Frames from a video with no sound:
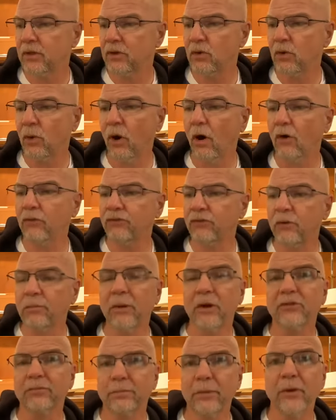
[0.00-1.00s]
You also
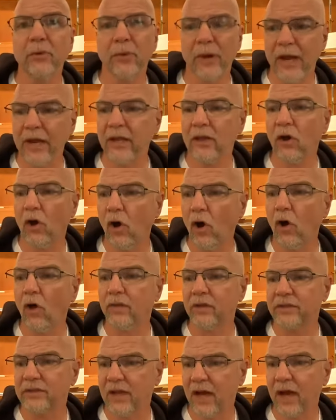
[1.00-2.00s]
must be ready
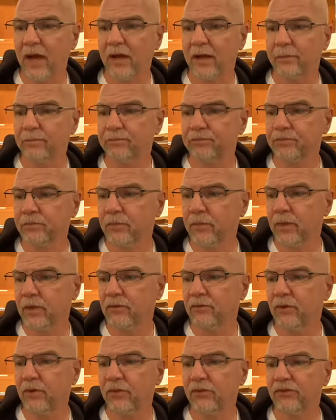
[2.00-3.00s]
all the time
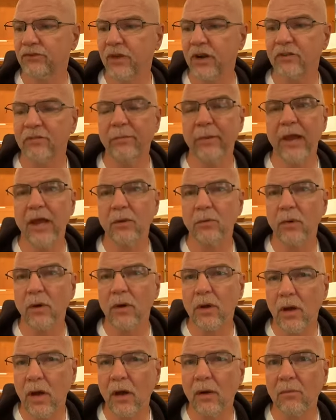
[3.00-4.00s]
for the Son of Man
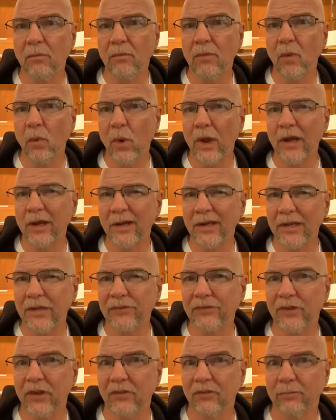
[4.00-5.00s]
will come when
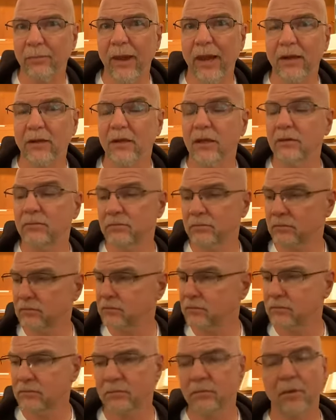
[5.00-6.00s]
least expected.
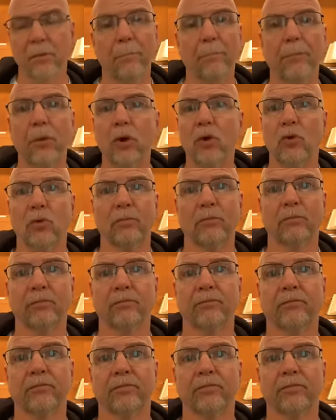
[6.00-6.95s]
Boom.